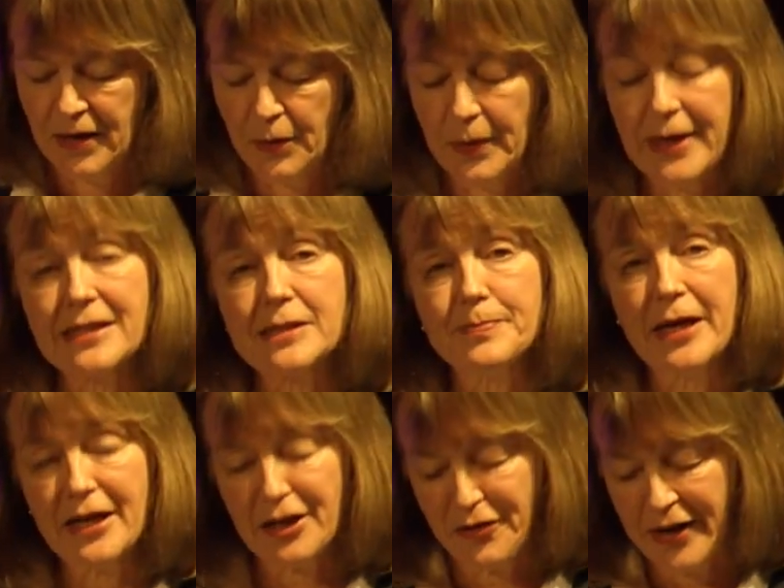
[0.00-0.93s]
We
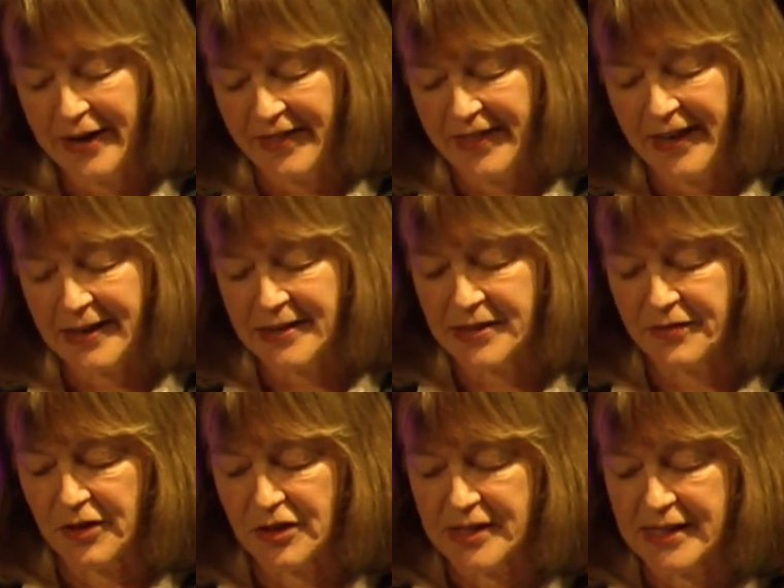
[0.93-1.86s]
expect great things
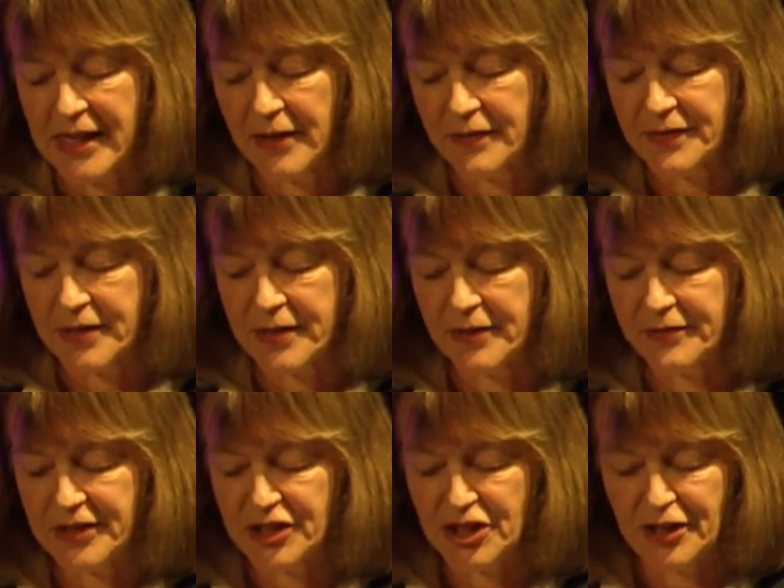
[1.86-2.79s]
of ourselves and of
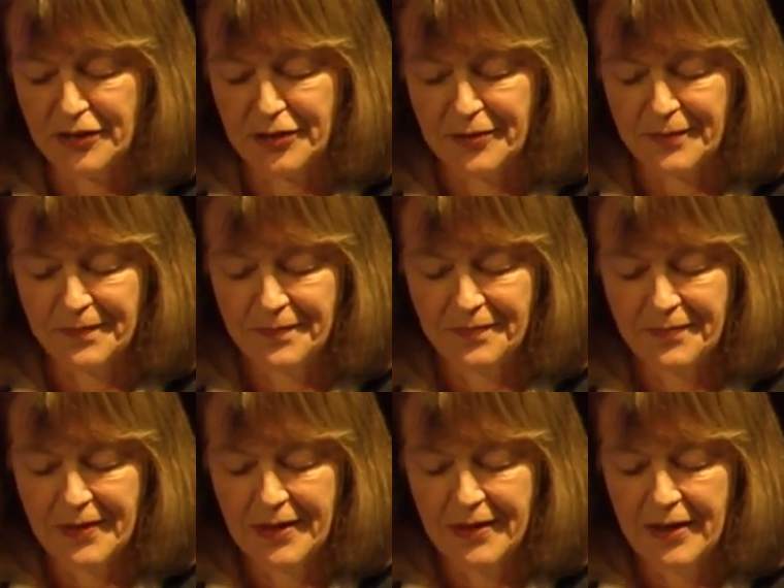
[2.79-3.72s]
each other.
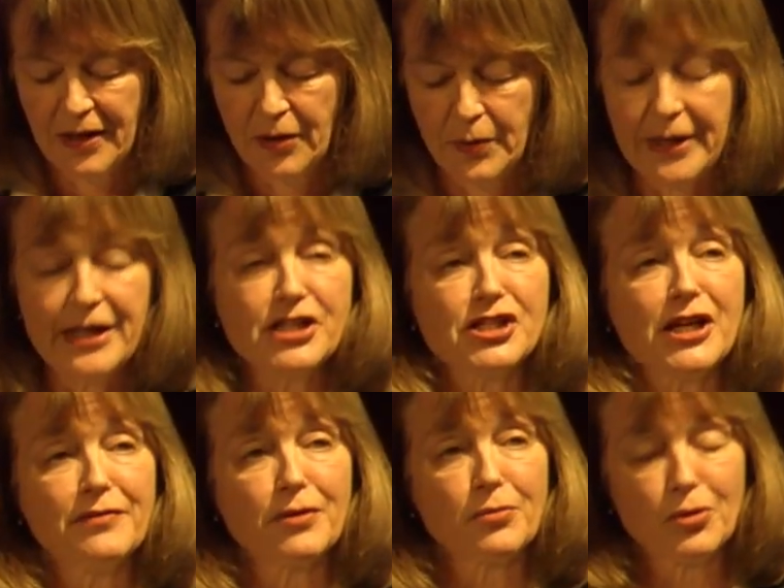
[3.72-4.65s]
We each
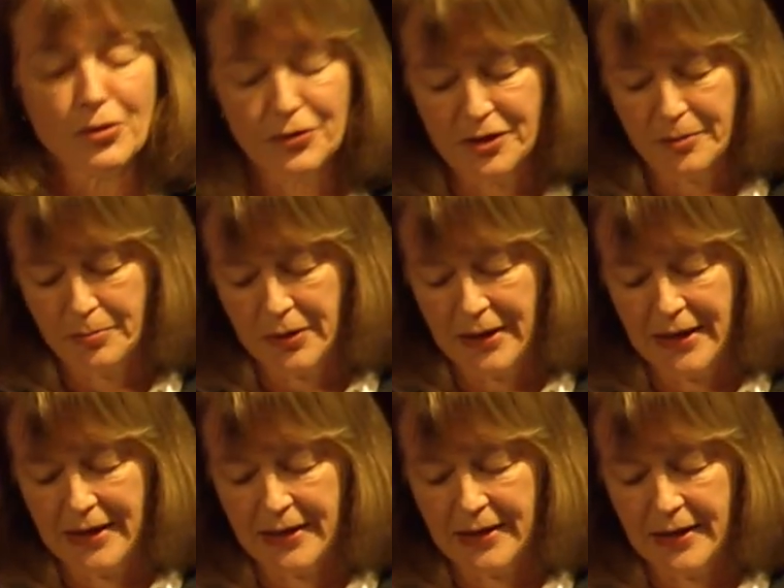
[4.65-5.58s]
have a role to
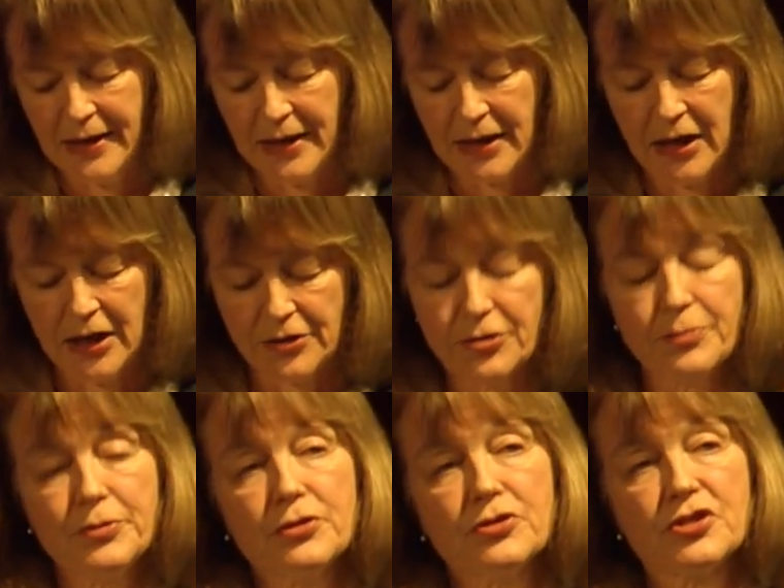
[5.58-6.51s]
play and
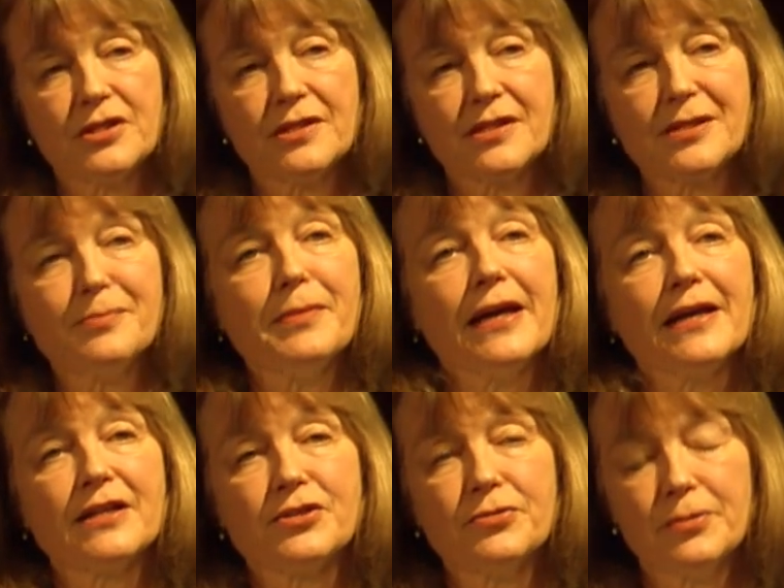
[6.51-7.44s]
contributions to
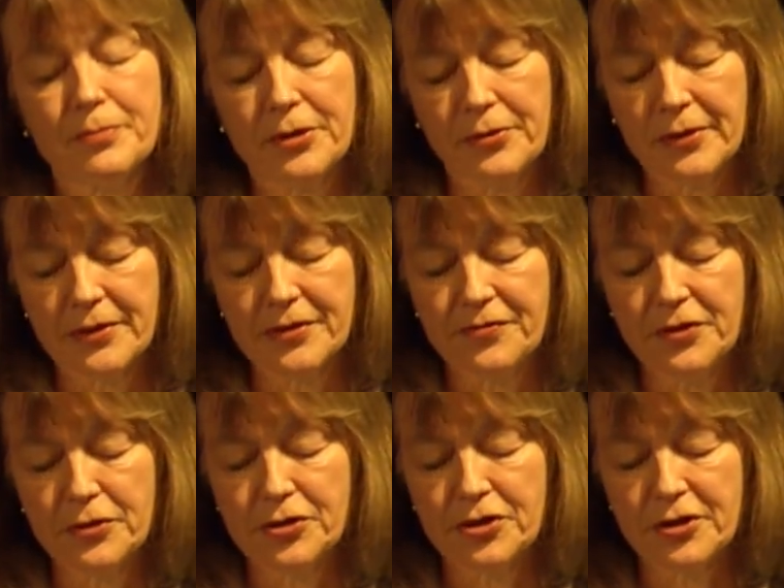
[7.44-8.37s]
make to Imperial's
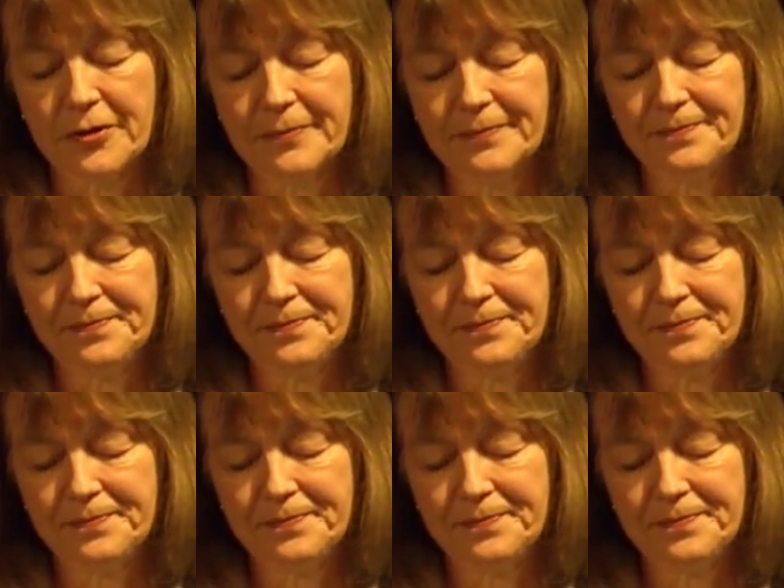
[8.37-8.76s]
future.